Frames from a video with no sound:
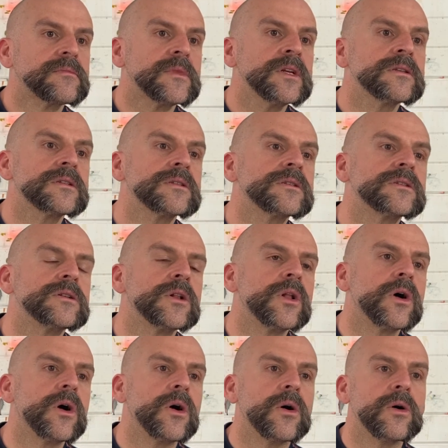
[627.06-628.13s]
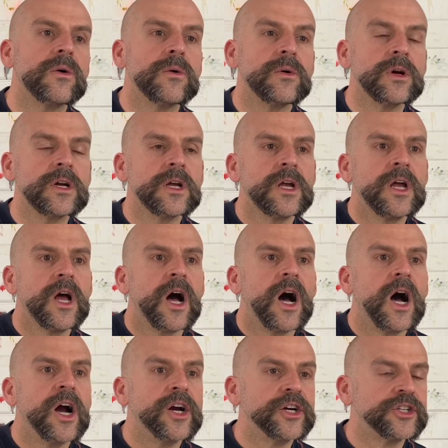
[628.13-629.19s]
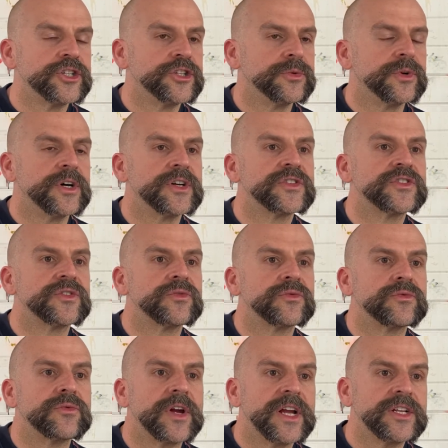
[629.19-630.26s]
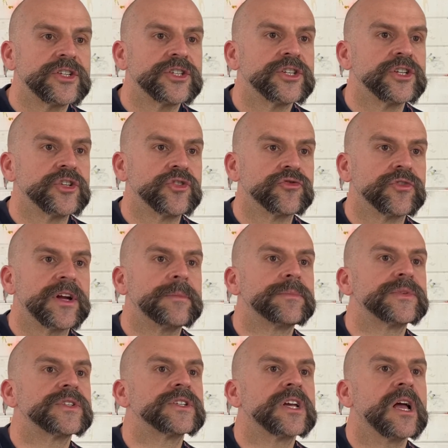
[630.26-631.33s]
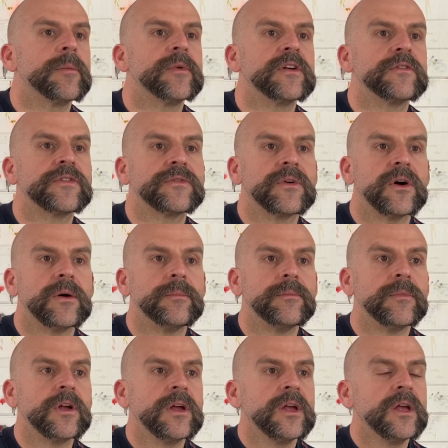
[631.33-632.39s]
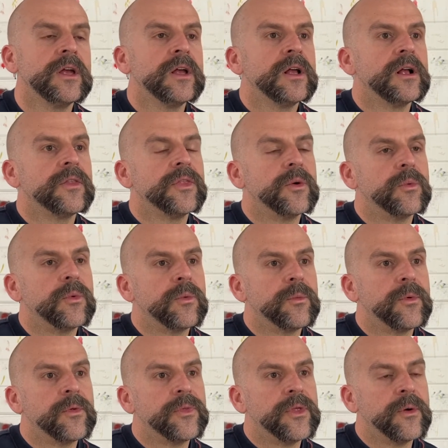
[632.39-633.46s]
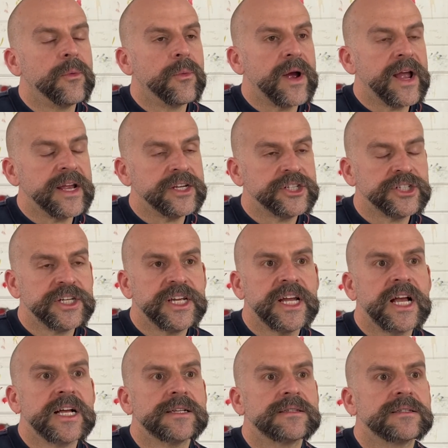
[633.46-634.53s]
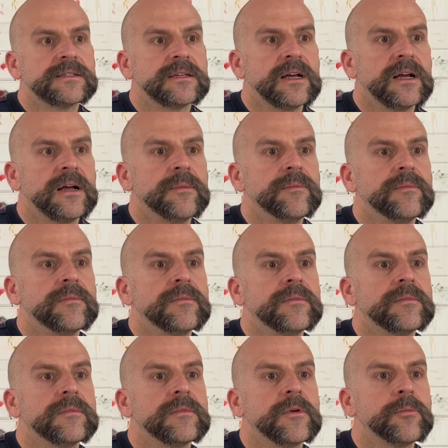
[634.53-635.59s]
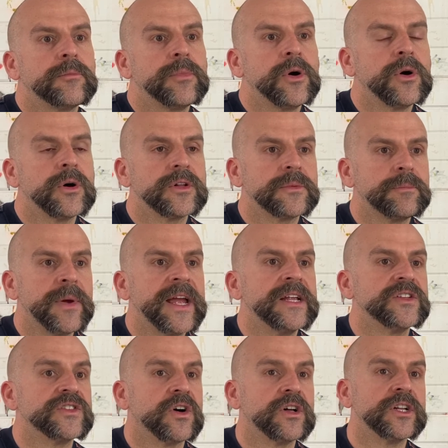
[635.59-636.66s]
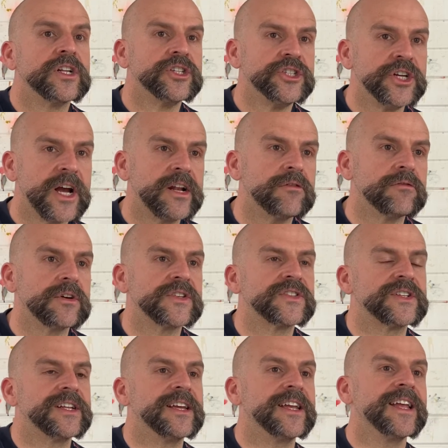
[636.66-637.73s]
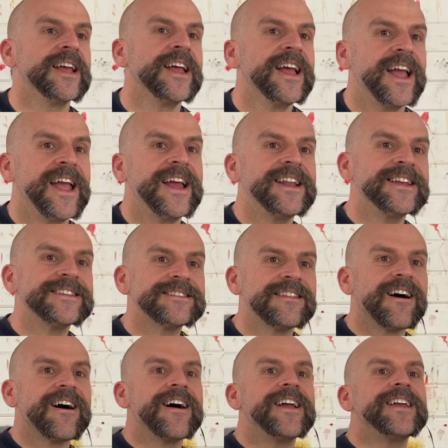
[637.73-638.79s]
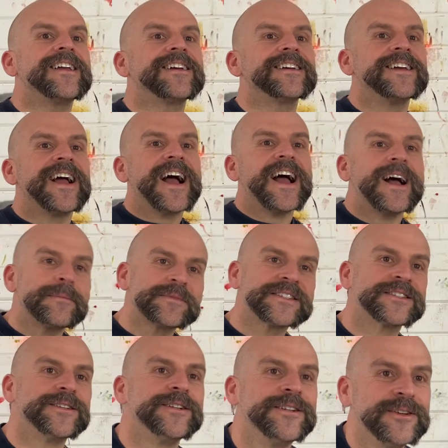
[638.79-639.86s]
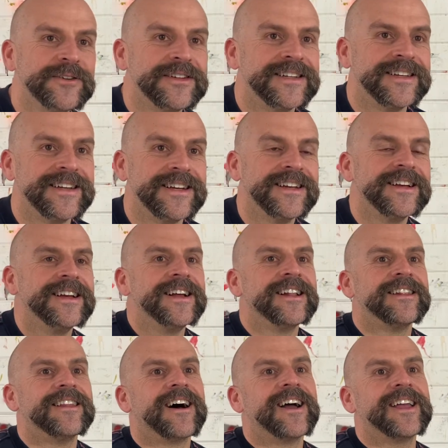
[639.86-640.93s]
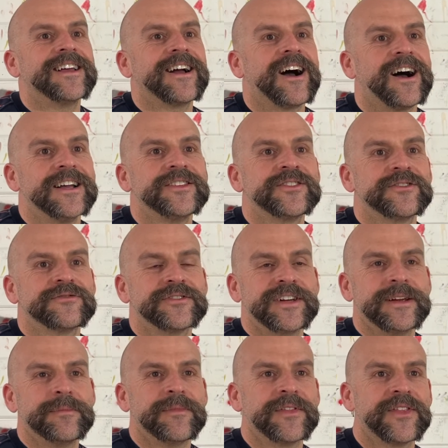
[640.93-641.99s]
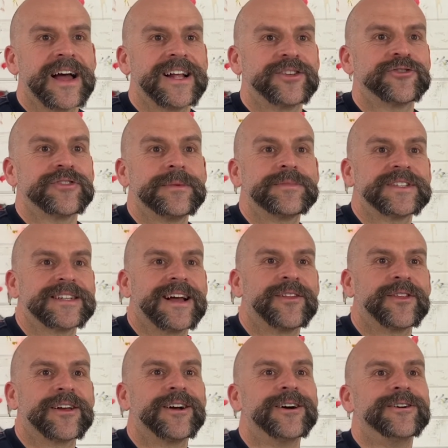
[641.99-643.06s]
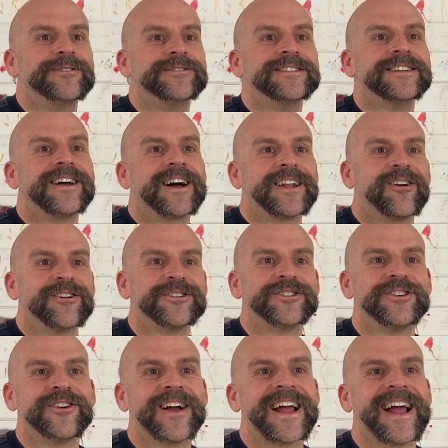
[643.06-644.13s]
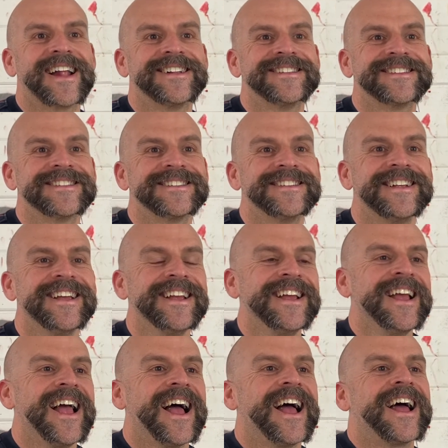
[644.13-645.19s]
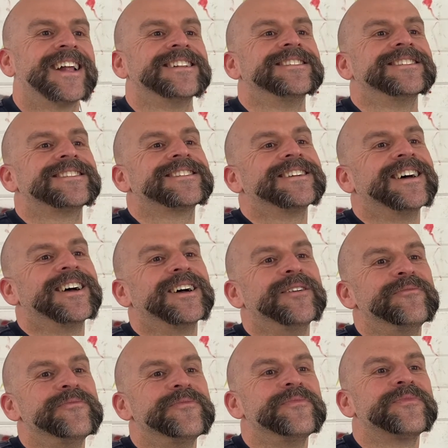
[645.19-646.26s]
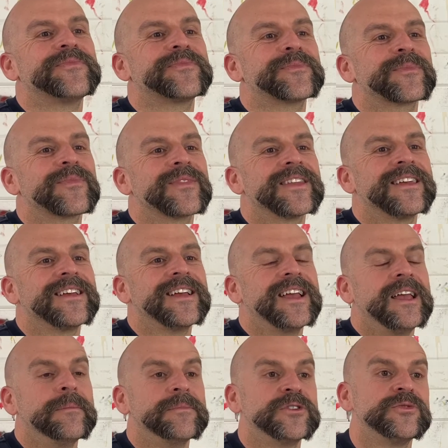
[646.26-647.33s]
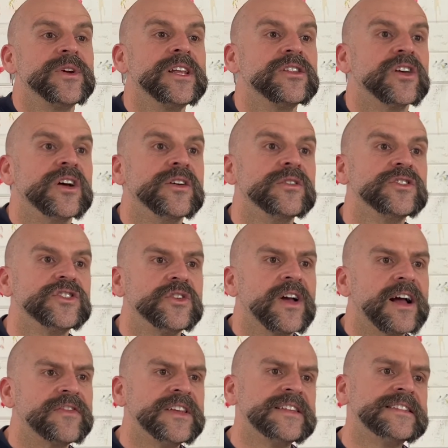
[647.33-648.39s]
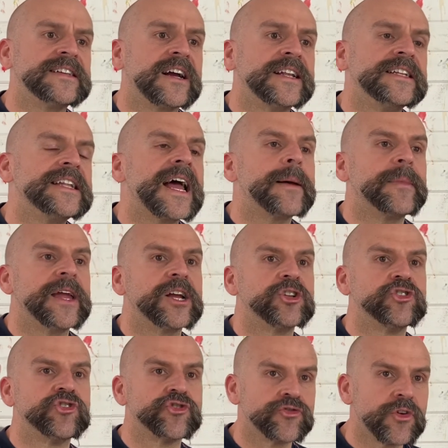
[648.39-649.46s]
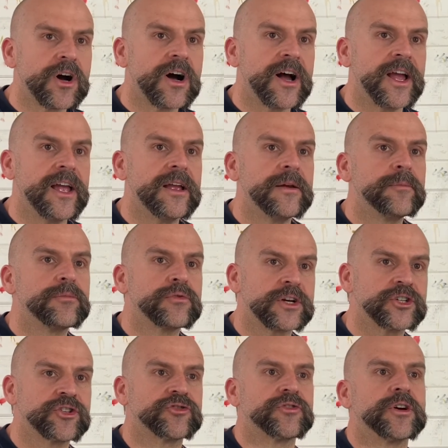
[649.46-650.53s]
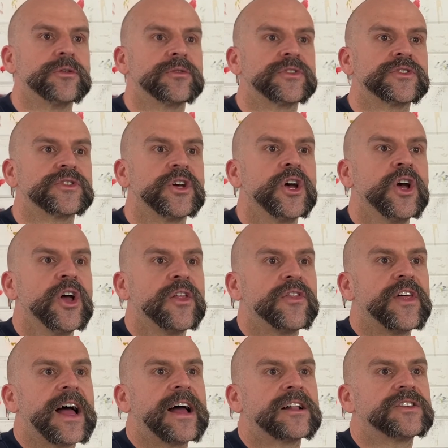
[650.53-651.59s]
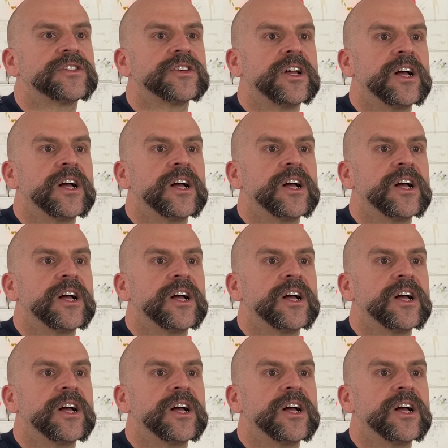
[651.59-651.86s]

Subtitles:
slow, unctuous, rich drips coming from the way she has put paint on generously. It is like, absolutely like ice cream that drips down the cone and onto your hand. And in between those, you have these dynamic, dry brushstrokes that